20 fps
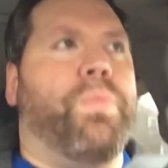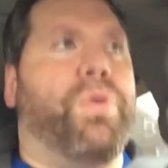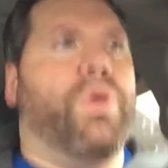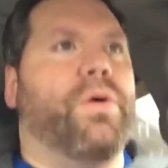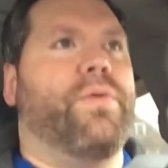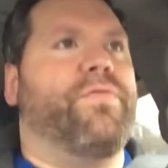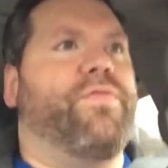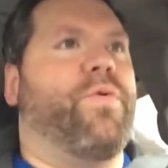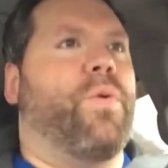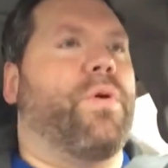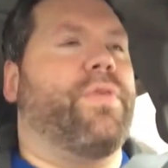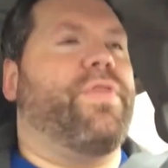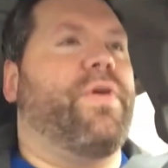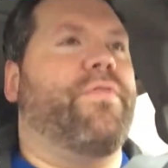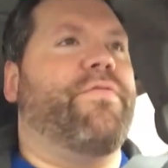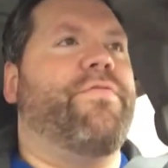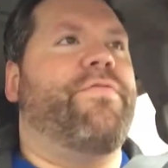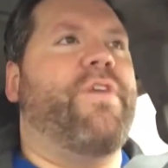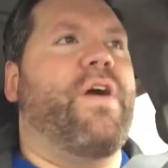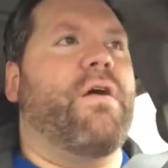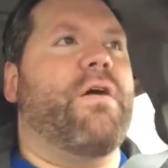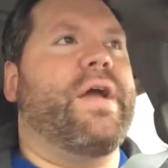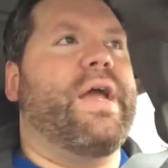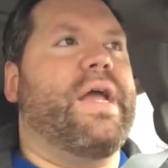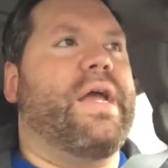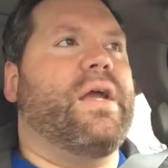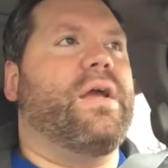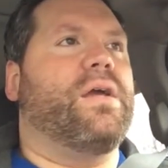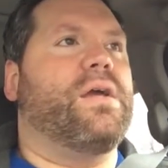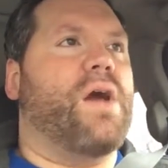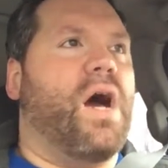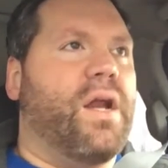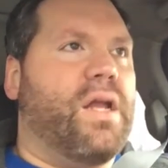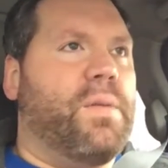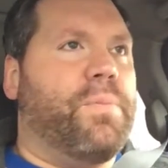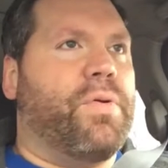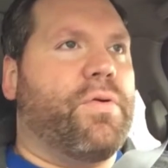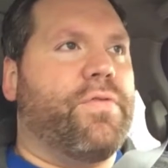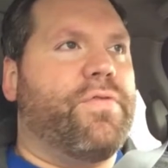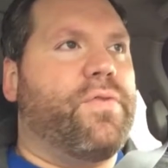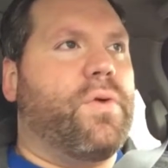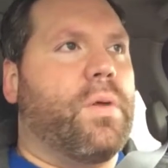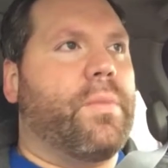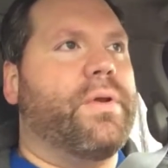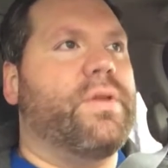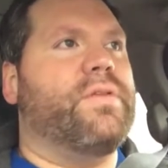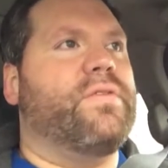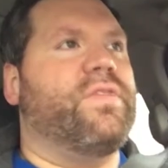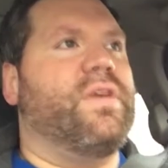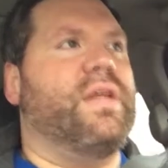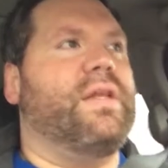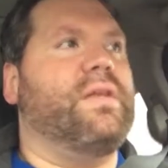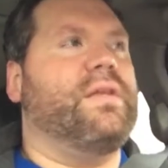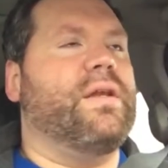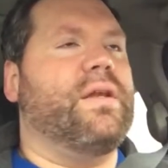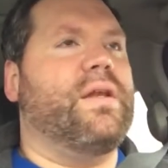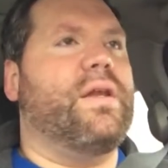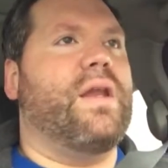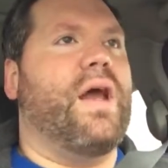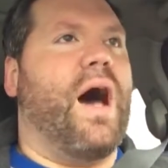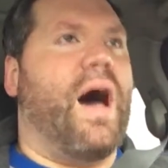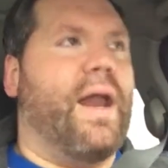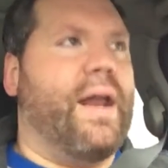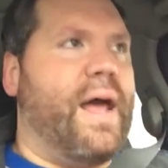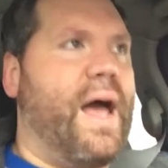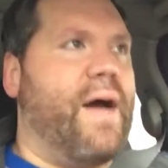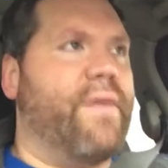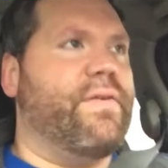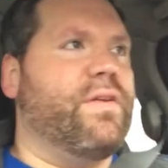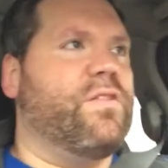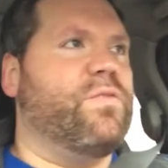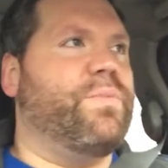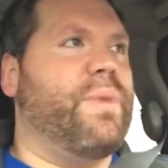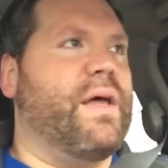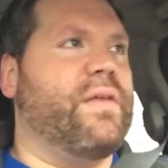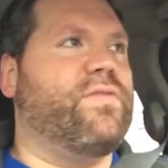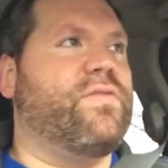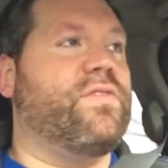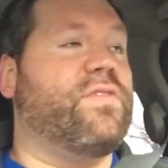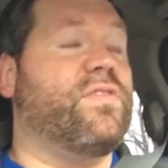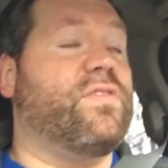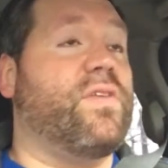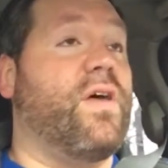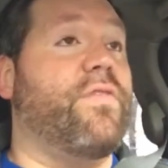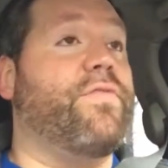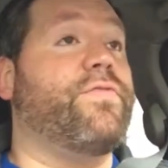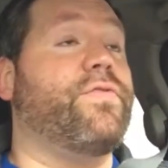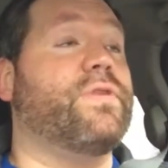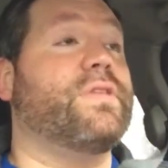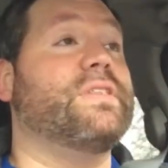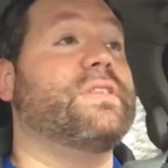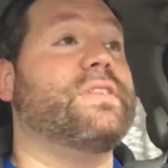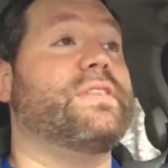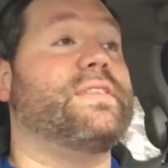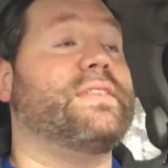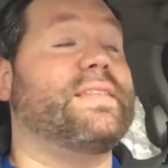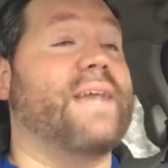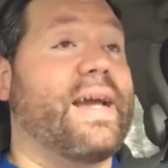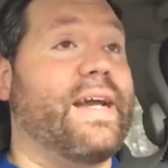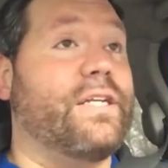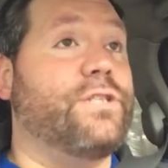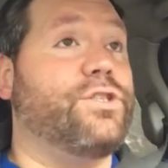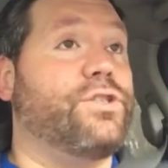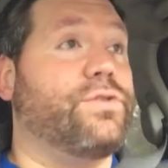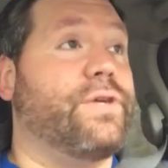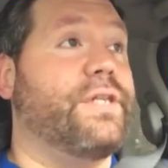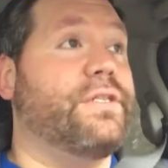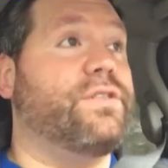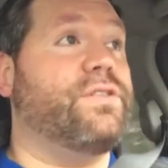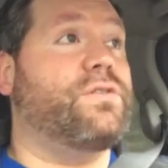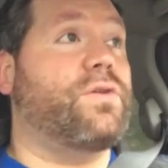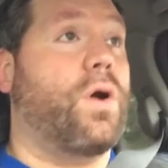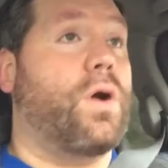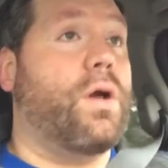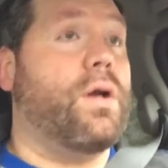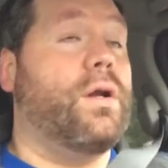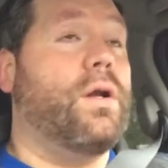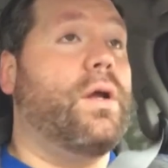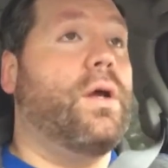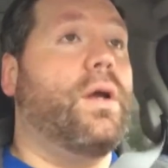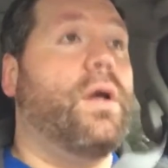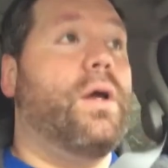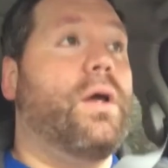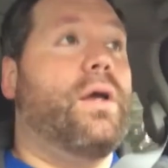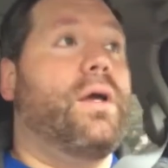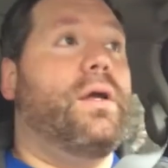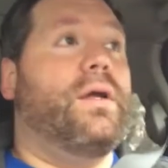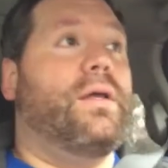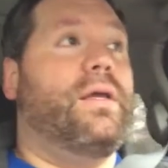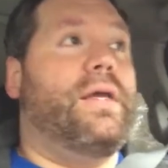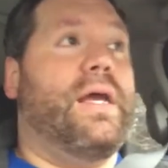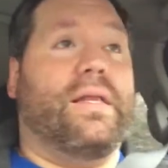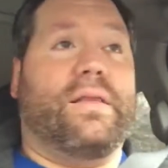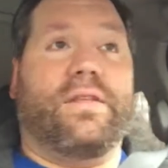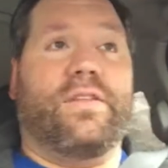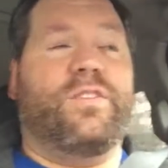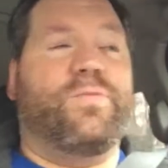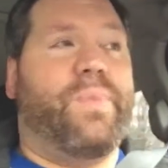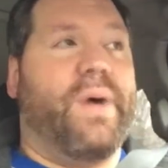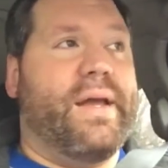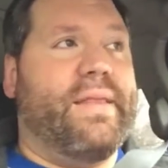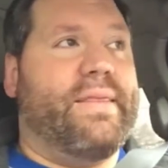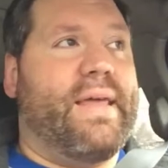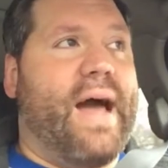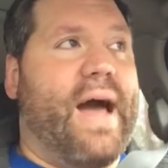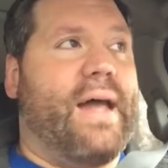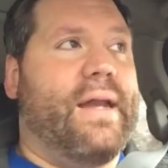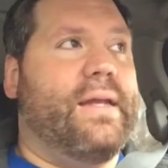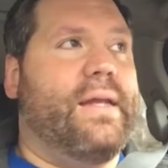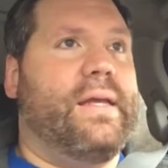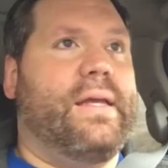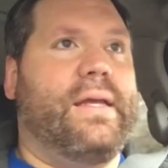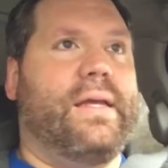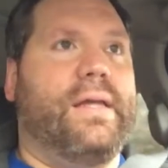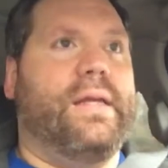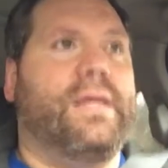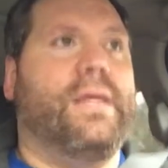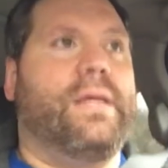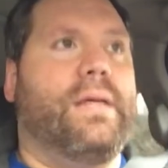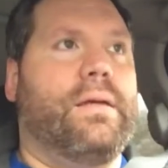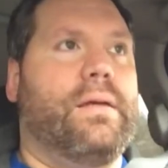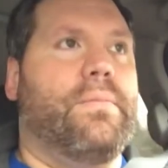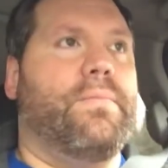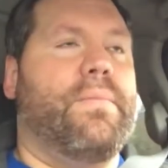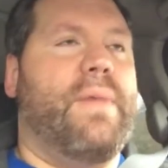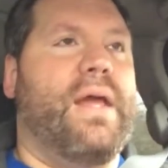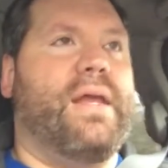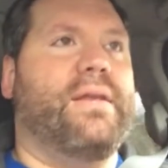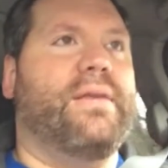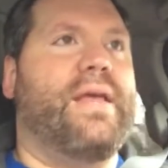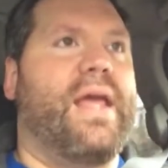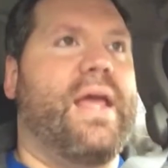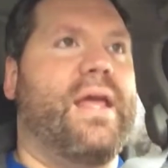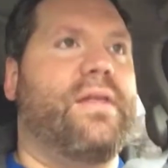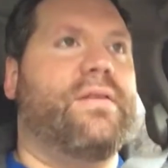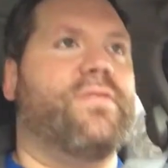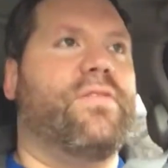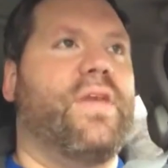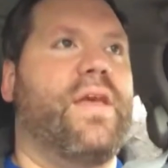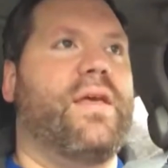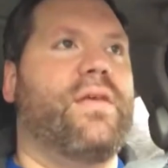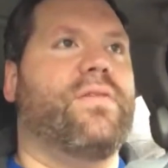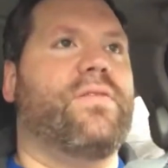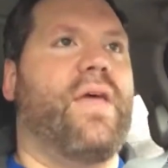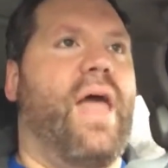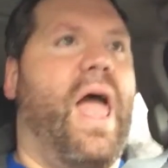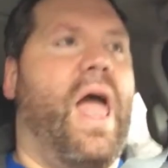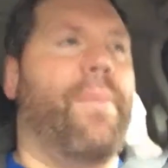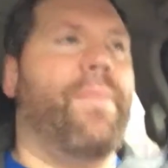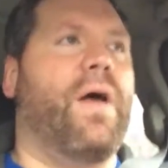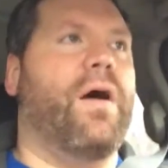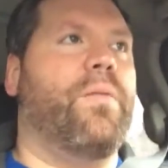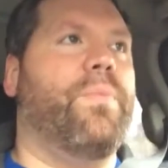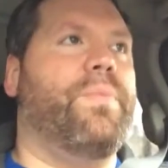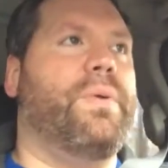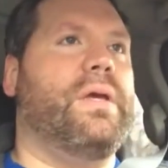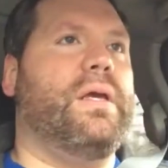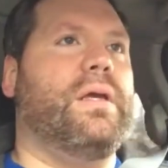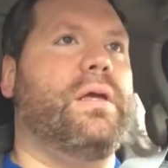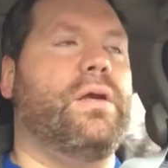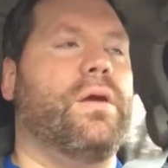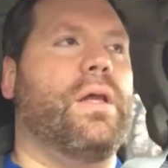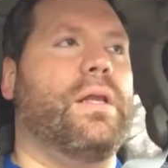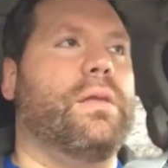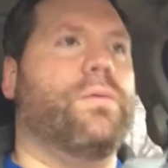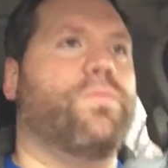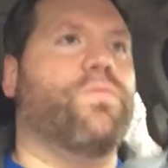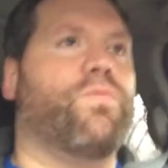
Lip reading: put forth a very gutty performance. He did not have his best stuff for the second straight start. Yet, despite that, he maintains his MLB